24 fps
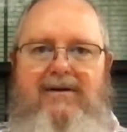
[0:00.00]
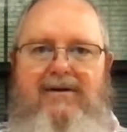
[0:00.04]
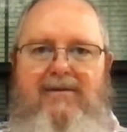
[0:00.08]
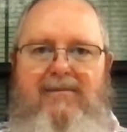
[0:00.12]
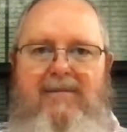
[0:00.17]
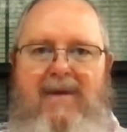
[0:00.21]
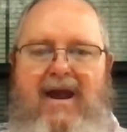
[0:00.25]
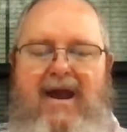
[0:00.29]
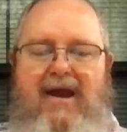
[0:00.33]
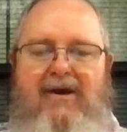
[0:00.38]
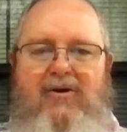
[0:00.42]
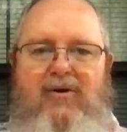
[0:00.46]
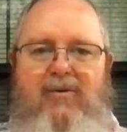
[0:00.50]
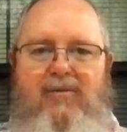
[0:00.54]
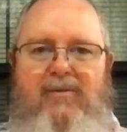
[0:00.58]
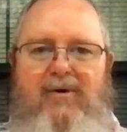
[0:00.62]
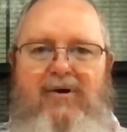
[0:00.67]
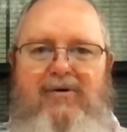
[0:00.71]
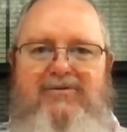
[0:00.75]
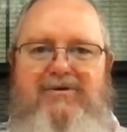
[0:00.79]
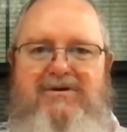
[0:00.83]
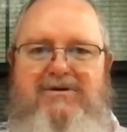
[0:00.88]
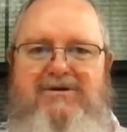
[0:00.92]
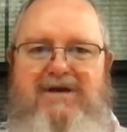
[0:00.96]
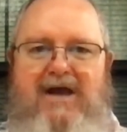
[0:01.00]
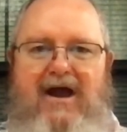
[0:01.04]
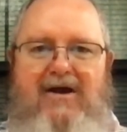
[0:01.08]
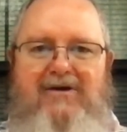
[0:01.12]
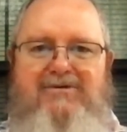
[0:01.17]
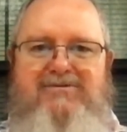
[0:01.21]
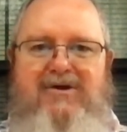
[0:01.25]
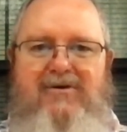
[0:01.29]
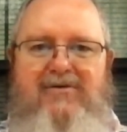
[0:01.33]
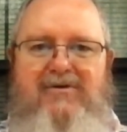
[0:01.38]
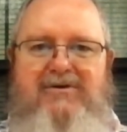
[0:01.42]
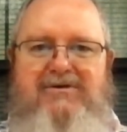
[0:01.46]
the man who built his
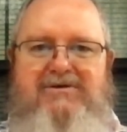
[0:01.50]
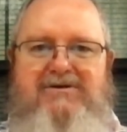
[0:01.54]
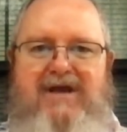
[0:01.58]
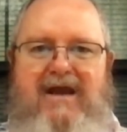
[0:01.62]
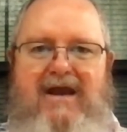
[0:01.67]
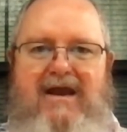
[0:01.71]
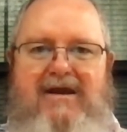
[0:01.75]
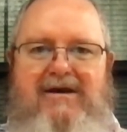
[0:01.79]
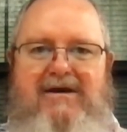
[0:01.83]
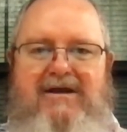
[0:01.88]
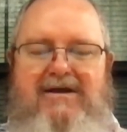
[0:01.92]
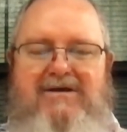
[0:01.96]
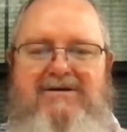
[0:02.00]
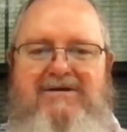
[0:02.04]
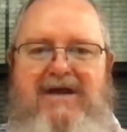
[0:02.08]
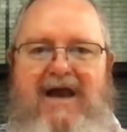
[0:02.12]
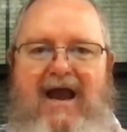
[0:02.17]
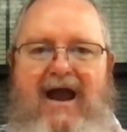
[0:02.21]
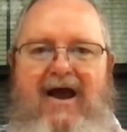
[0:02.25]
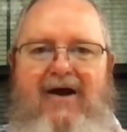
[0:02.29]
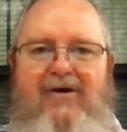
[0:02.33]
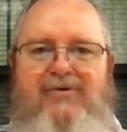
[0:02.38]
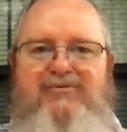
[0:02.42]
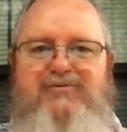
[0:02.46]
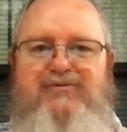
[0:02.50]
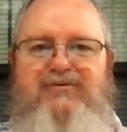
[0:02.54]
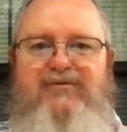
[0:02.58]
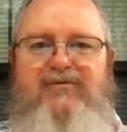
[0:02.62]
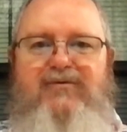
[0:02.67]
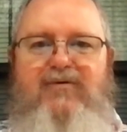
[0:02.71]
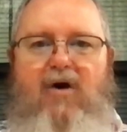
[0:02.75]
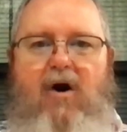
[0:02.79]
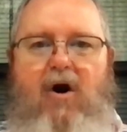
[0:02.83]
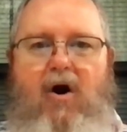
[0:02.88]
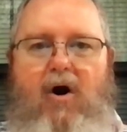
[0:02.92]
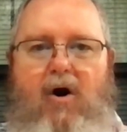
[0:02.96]
house on the sand, his house
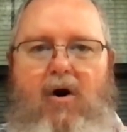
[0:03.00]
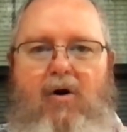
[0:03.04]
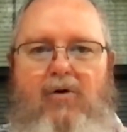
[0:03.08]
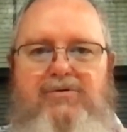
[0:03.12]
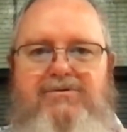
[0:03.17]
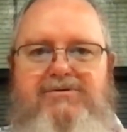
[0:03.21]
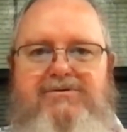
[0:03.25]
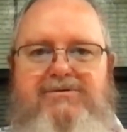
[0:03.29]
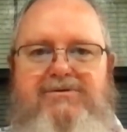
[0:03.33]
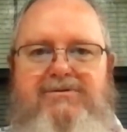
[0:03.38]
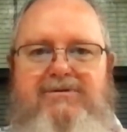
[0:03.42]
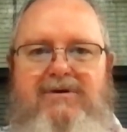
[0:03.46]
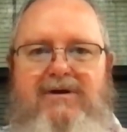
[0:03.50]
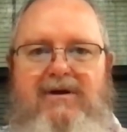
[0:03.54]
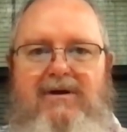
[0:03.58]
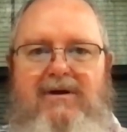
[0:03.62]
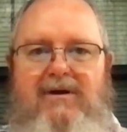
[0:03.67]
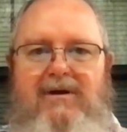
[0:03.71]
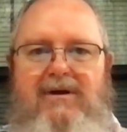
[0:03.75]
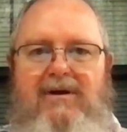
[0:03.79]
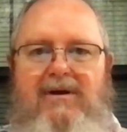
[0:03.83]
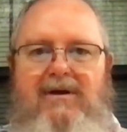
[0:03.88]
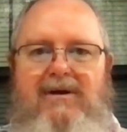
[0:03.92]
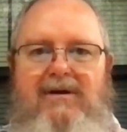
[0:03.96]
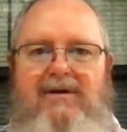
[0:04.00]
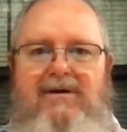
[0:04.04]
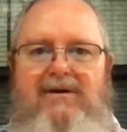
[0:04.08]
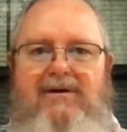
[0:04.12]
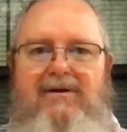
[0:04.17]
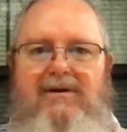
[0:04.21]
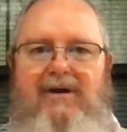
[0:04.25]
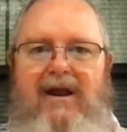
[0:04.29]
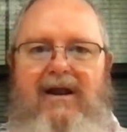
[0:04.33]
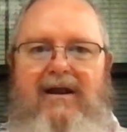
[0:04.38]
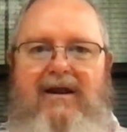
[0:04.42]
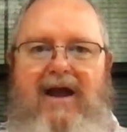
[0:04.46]
falls
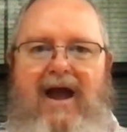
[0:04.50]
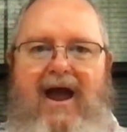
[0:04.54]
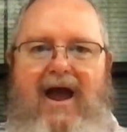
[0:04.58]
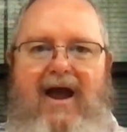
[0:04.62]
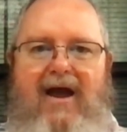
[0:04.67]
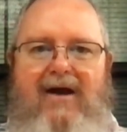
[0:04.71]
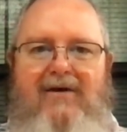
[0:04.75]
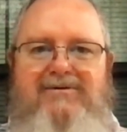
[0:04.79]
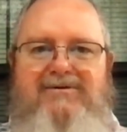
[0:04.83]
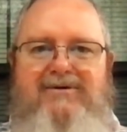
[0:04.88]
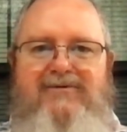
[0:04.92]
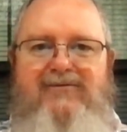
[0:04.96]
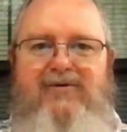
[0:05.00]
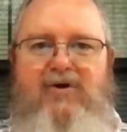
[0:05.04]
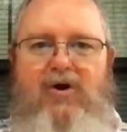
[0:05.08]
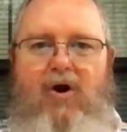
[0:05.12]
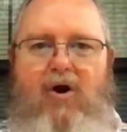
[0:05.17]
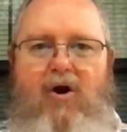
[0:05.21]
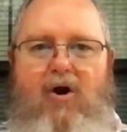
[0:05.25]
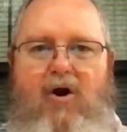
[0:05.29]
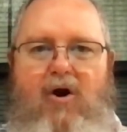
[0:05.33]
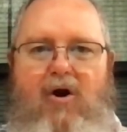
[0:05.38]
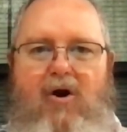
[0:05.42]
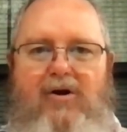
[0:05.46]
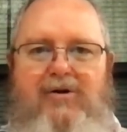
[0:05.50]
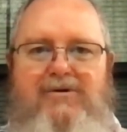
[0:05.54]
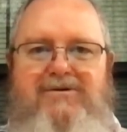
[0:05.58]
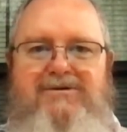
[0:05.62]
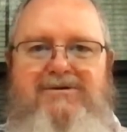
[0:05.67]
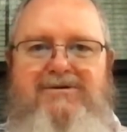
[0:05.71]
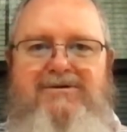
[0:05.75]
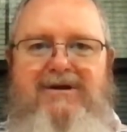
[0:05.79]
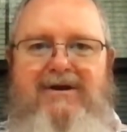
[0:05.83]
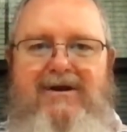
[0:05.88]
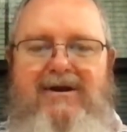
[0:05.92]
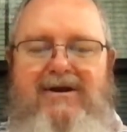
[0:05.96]
like a house of
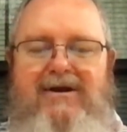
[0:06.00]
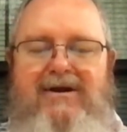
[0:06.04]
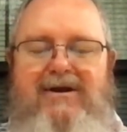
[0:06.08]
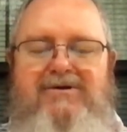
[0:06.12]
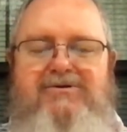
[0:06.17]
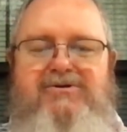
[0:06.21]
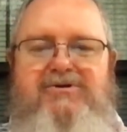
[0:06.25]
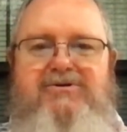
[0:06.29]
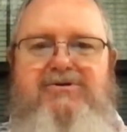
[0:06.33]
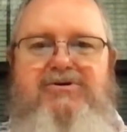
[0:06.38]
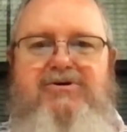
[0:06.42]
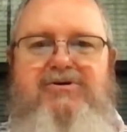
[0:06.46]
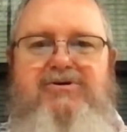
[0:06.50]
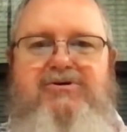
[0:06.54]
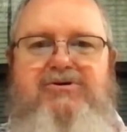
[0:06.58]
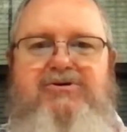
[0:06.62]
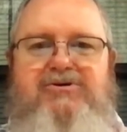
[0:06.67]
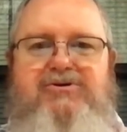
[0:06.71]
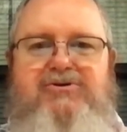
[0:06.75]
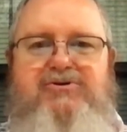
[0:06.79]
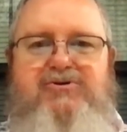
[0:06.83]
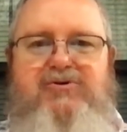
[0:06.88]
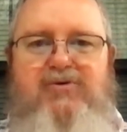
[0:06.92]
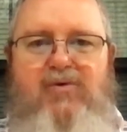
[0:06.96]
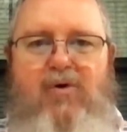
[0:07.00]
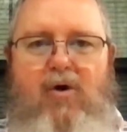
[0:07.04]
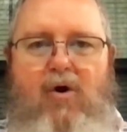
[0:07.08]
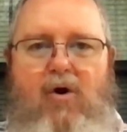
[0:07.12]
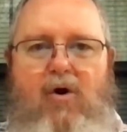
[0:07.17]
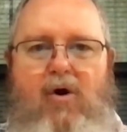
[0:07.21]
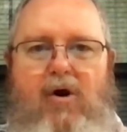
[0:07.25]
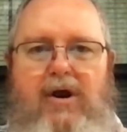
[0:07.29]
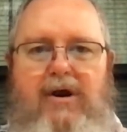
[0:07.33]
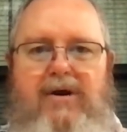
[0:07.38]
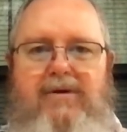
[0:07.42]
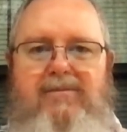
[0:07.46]
cards. It's
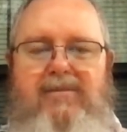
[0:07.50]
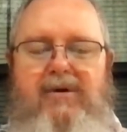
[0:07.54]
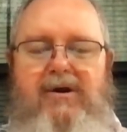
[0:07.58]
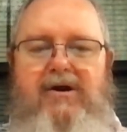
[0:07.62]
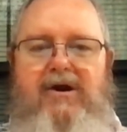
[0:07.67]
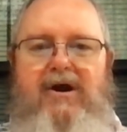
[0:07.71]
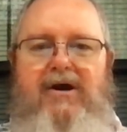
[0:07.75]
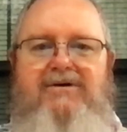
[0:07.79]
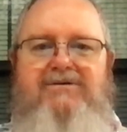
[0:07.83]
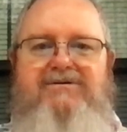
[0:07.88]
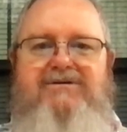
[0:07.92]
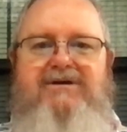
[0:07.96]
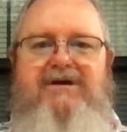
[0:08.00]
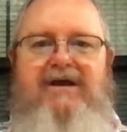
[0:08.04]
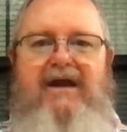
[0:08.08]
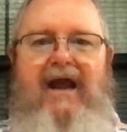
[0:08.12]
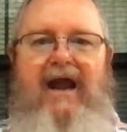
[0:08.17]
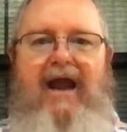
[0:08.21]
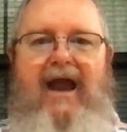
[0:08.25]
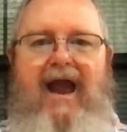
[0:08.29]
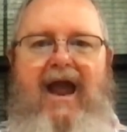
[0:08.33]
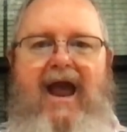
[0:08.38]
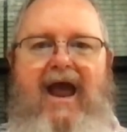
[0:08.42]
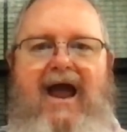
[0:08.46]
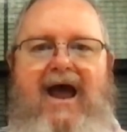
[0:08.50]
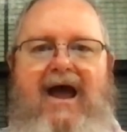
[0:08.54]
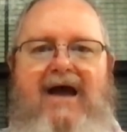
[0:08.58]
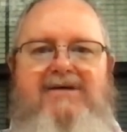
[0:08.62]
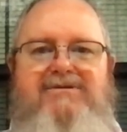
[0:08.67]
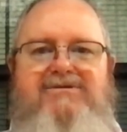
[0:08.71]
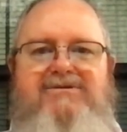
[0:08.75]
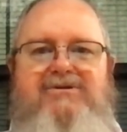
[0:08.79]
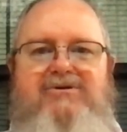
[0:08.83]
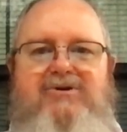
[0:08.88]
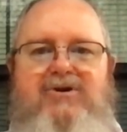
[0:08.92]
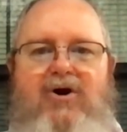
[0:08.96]
destroyed because it
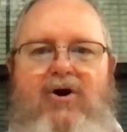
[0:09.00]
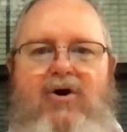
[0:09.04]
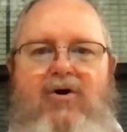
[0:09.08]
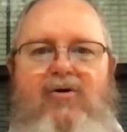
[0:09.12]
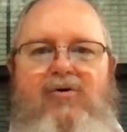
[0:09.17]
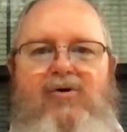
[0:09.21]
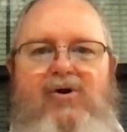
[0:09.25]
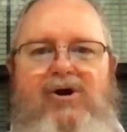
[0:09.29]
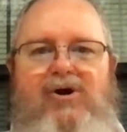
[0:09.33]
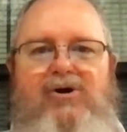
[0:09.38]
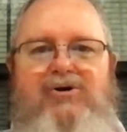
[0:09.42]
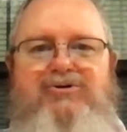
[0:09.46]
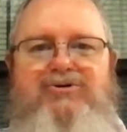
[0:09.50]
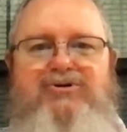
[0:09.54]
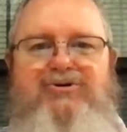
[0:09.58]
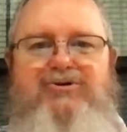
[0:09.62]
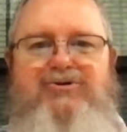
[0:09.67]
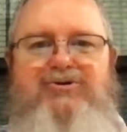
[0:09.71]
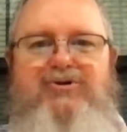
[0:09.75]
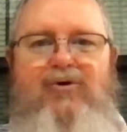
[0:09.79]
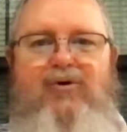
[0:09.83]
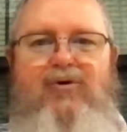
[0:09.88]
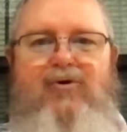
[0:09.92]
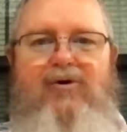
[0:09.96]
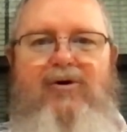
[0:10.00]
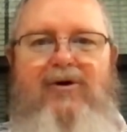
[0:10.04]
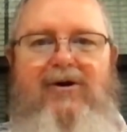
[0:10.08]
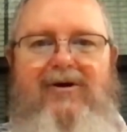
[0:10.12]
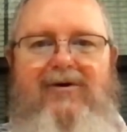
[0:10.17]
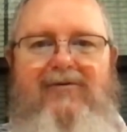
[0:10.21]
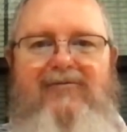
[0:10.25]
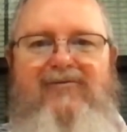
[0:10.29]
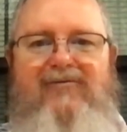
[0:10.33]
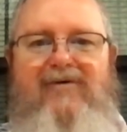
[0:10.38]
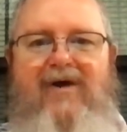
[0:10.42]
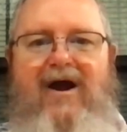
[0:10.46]
has no sure
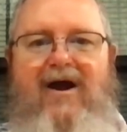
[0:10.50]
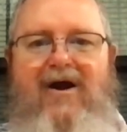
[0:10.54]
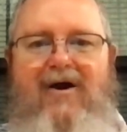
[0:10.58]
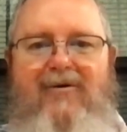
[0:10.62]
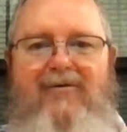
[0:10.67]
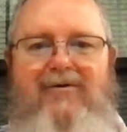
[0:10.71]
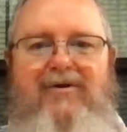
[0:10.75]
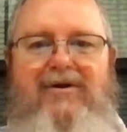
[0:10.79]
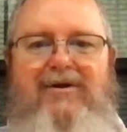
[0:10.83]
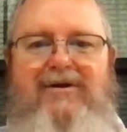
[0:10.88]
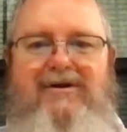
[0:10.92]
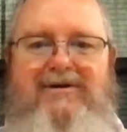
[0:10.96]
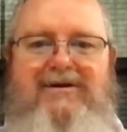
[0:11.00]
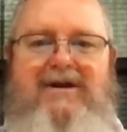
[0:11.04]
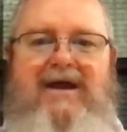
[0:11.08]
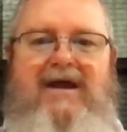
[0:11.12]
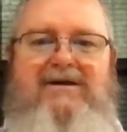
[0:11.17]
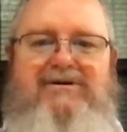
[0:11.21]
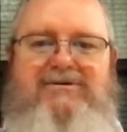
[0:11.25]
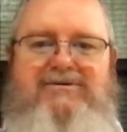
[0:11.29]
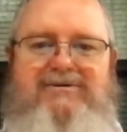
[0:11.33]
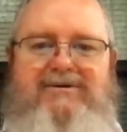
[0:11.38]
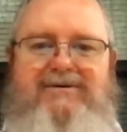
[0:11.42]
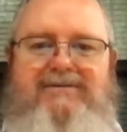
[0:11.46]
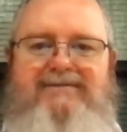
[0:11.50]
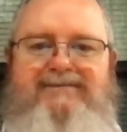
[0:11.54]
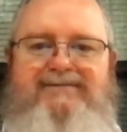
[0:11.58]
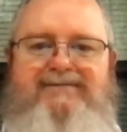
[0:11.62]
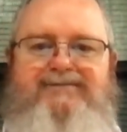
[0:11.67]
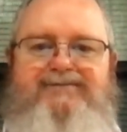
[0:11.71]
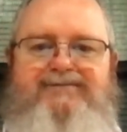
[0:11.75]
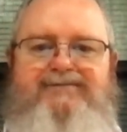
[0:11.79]
foundation.